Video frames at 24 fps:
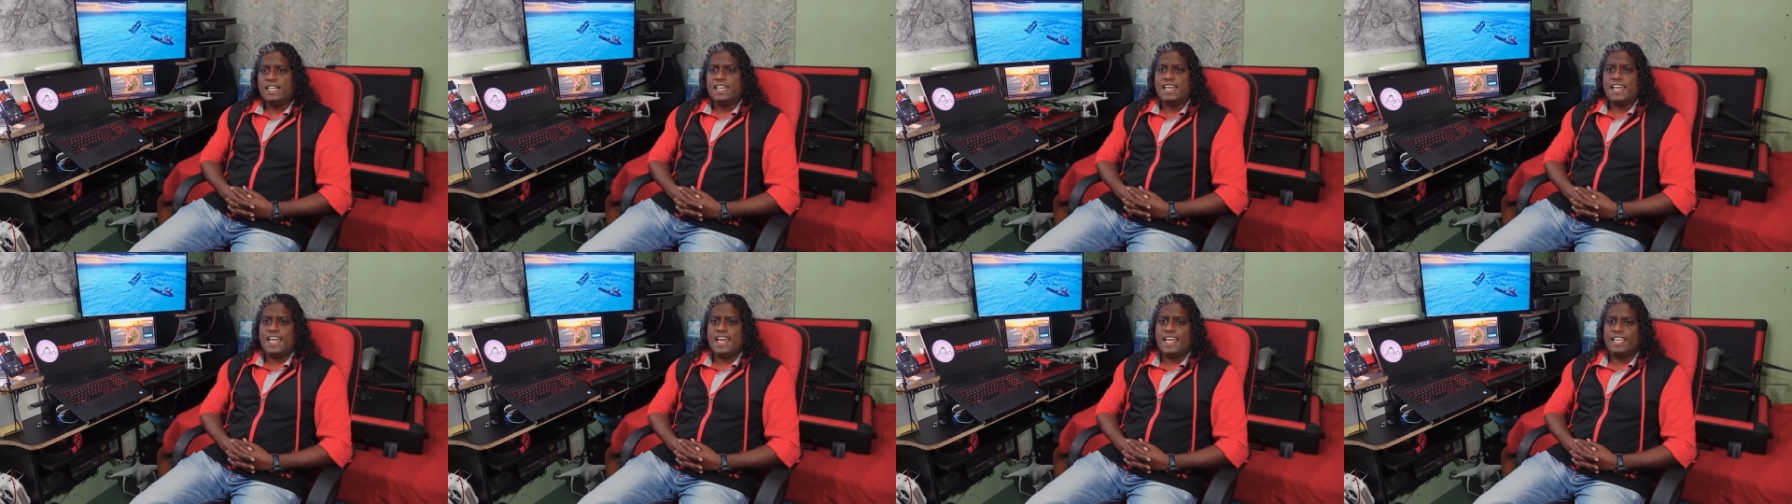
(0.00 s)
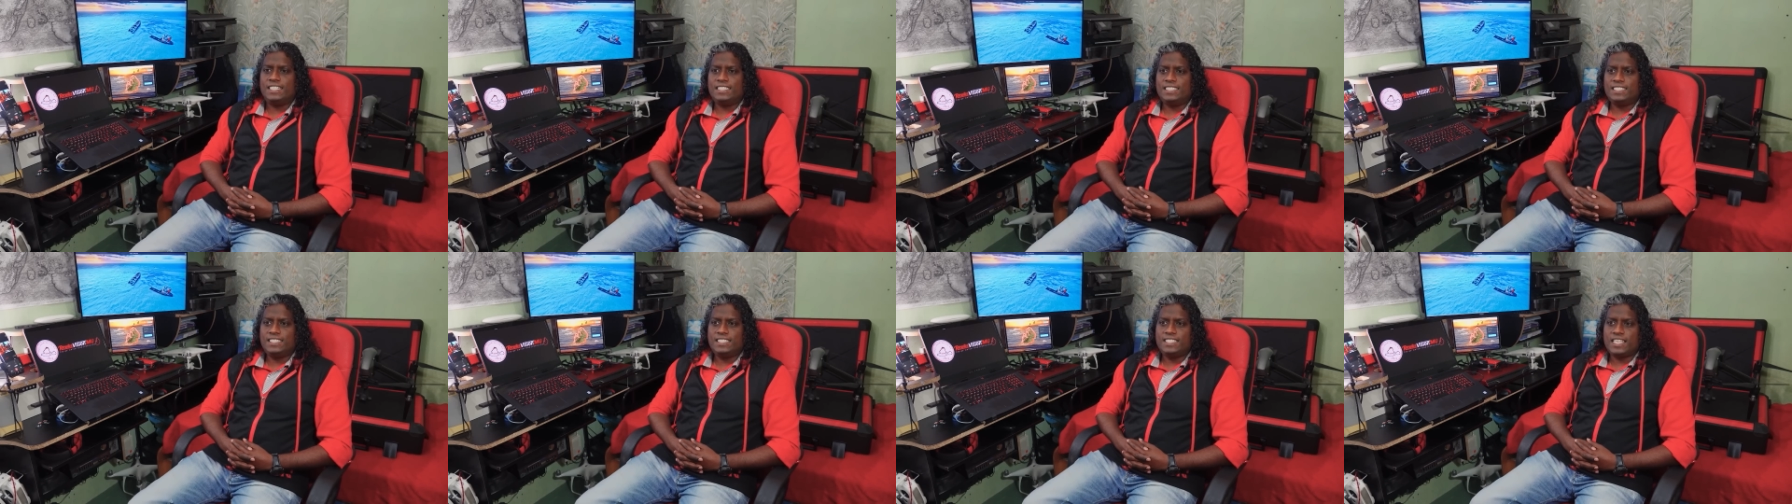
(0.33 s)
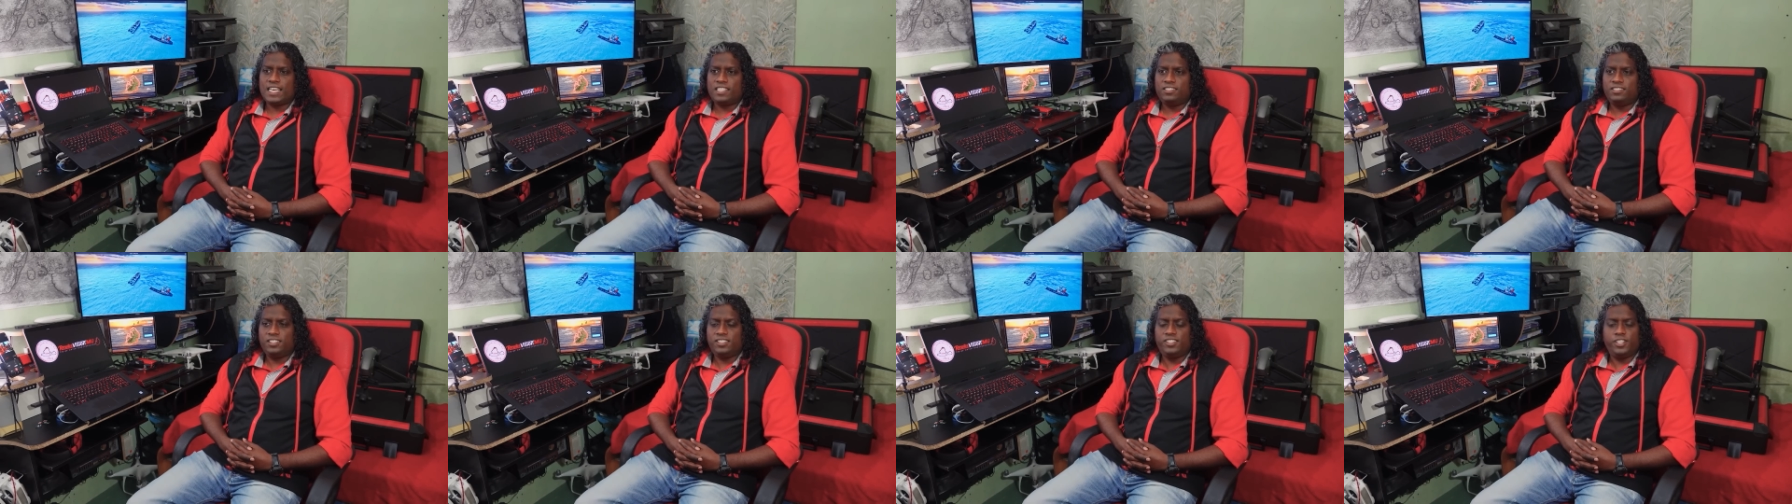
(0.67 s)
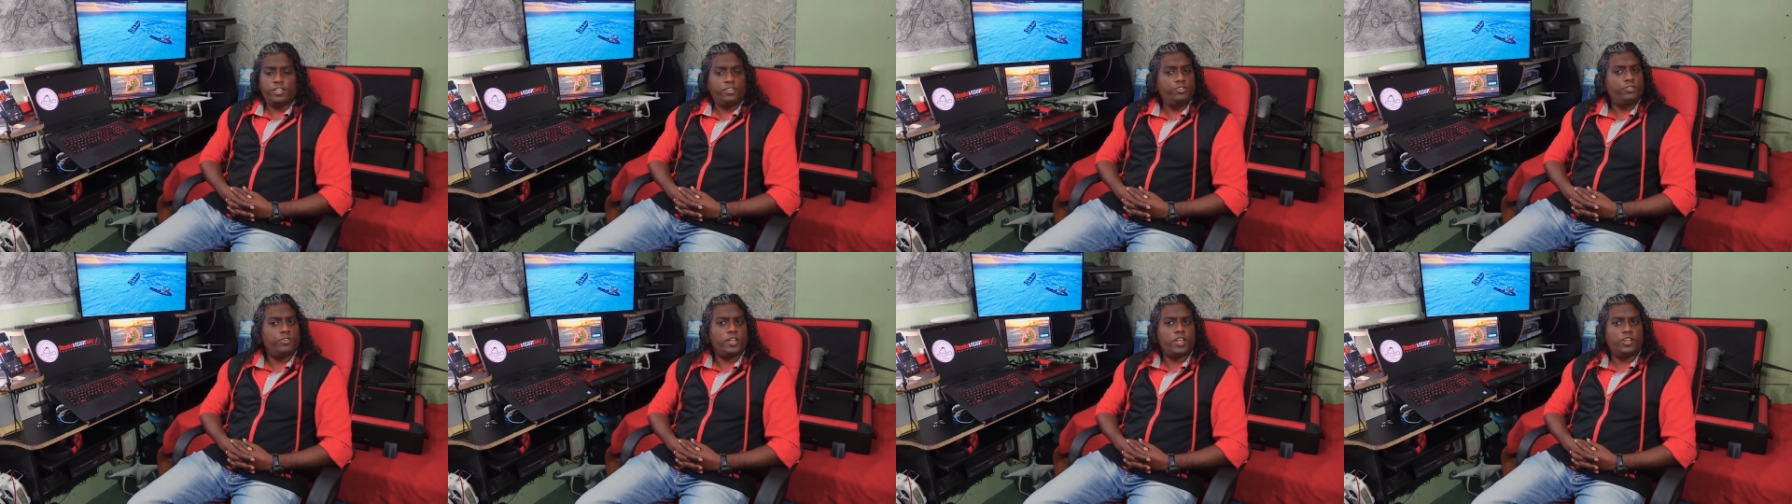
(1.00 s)
and that the
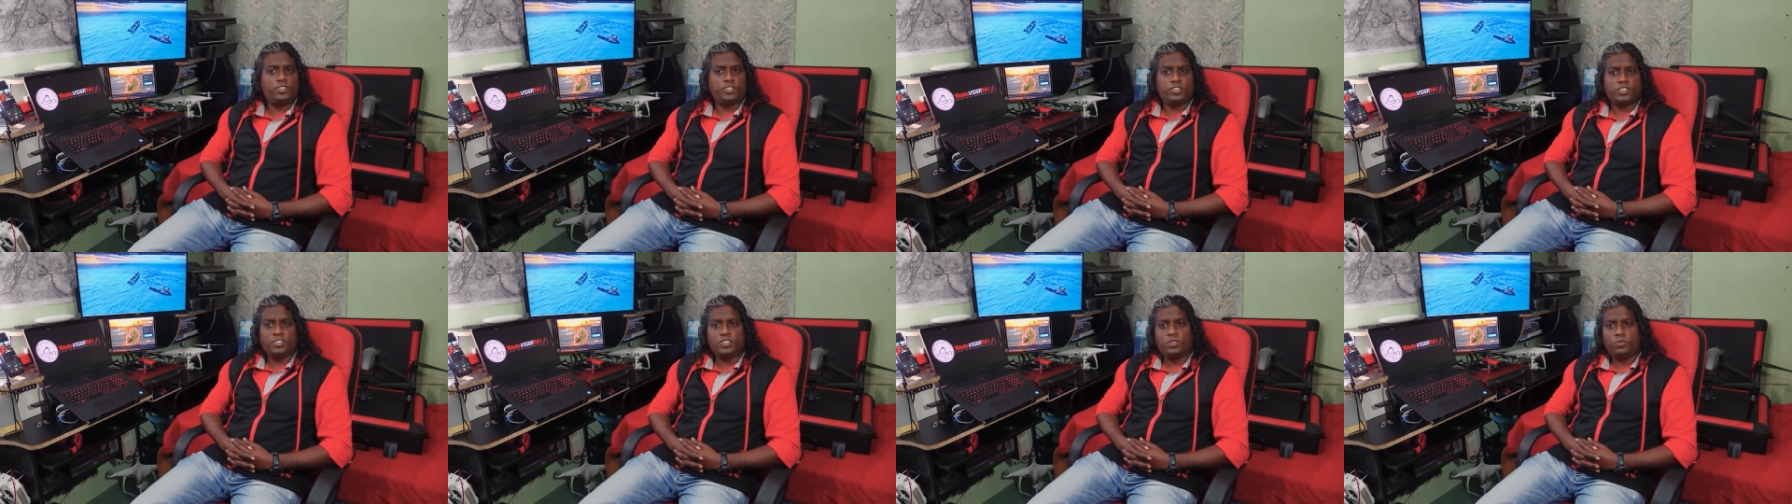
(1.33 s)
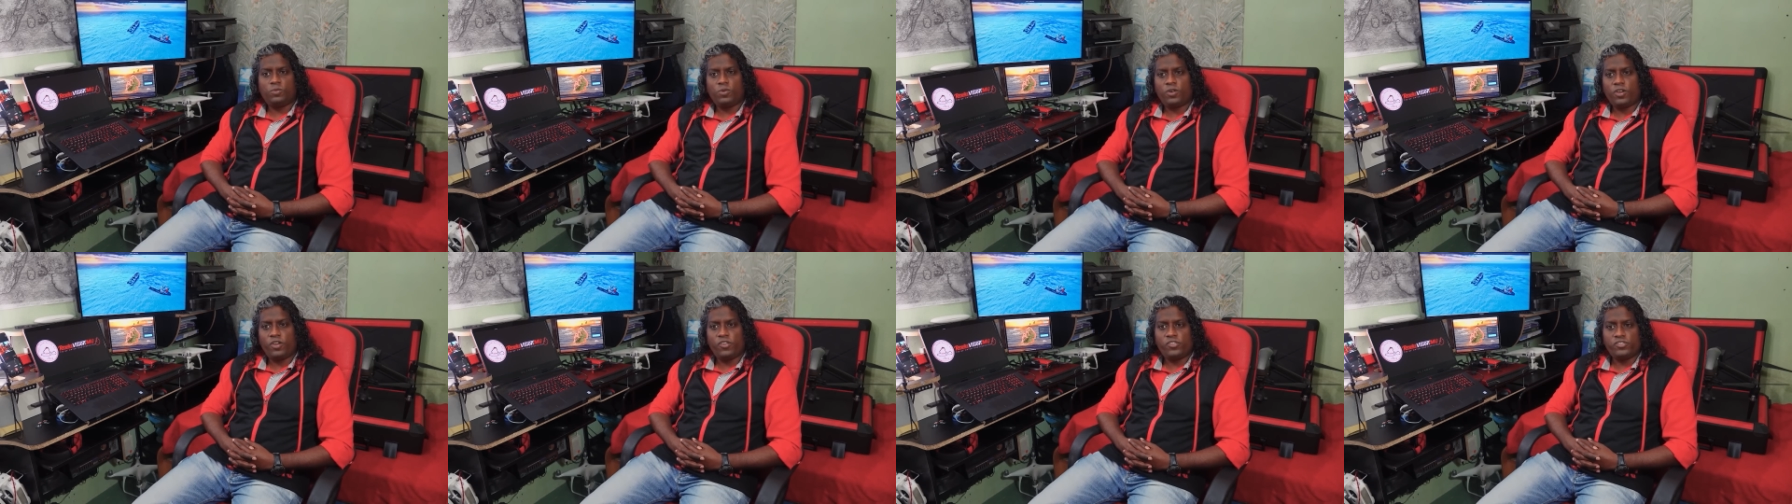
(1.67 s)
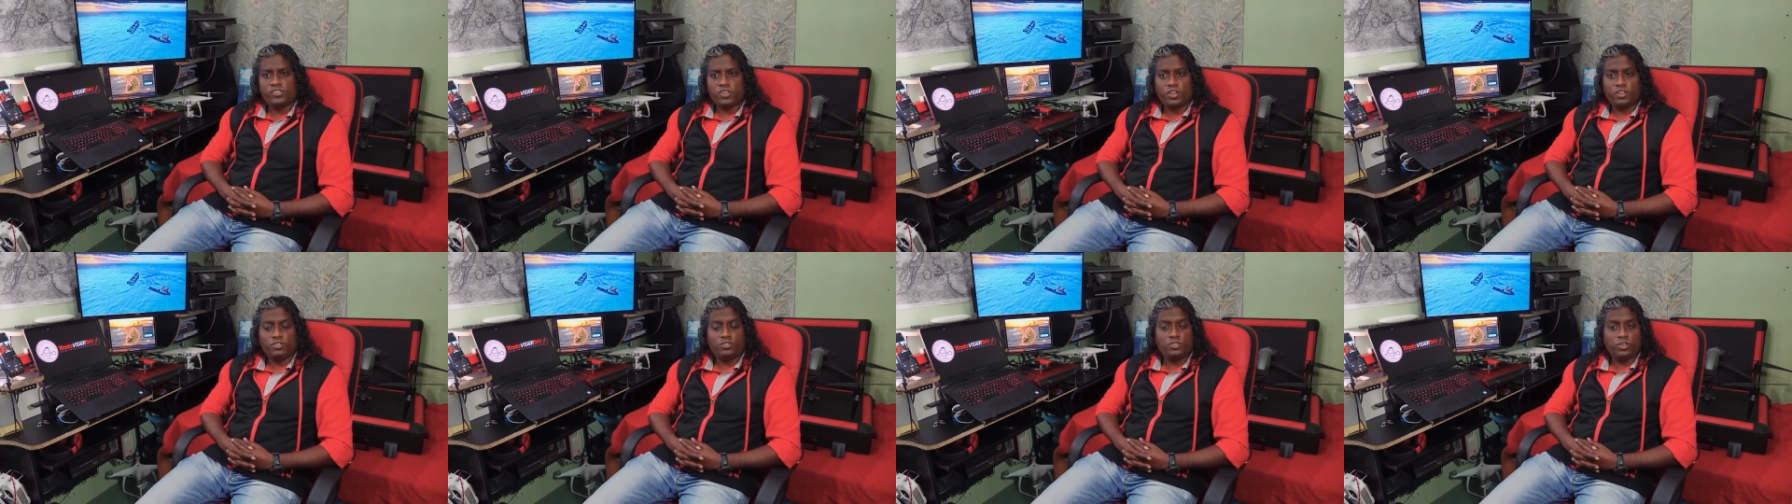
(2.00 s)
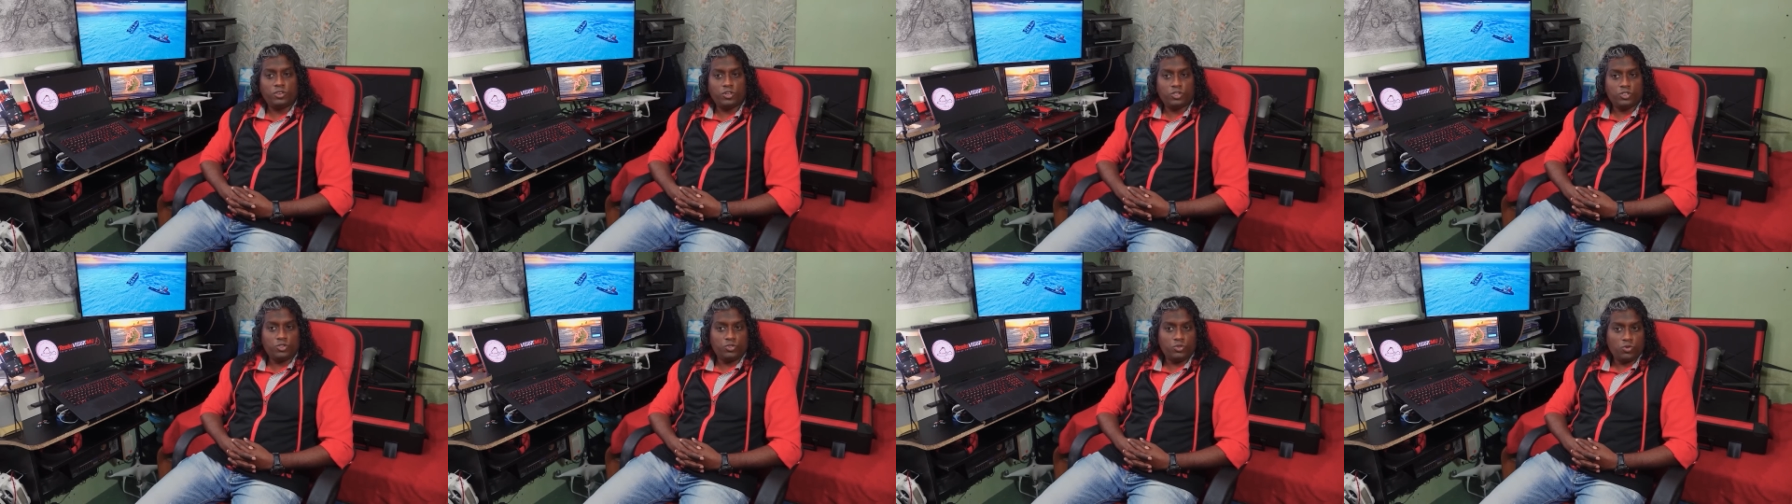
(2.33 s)
situation was under
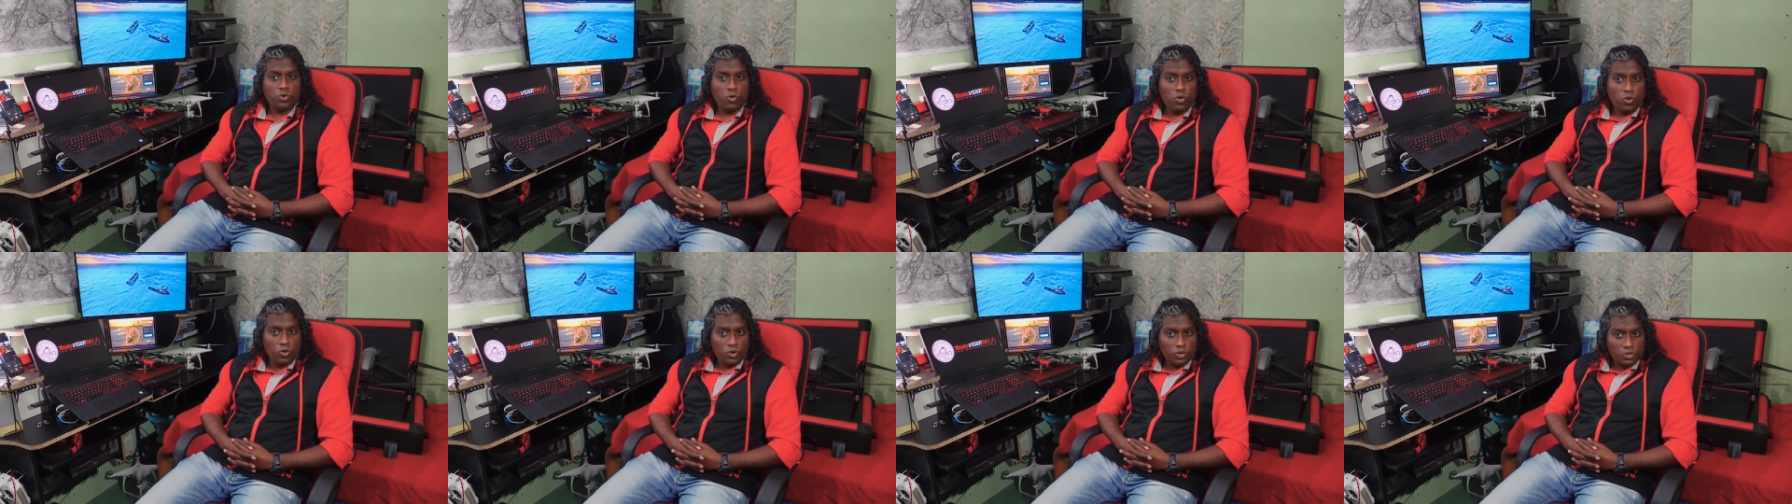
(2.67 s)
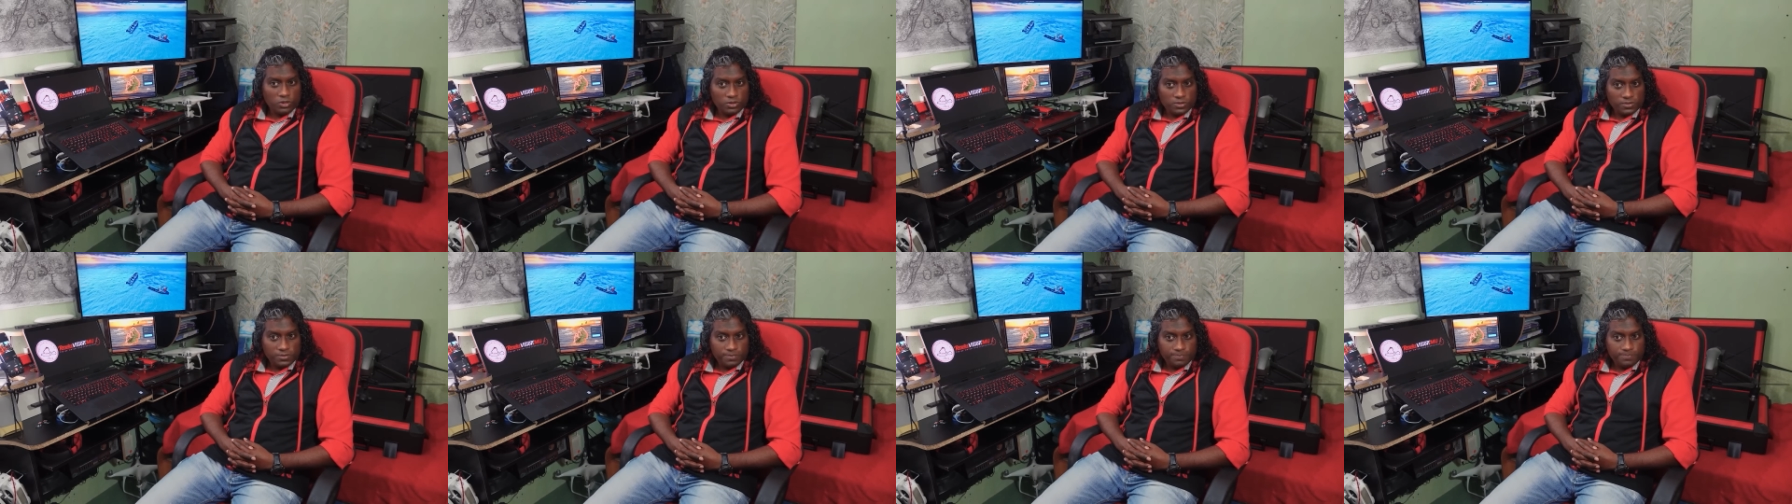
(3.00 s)
control.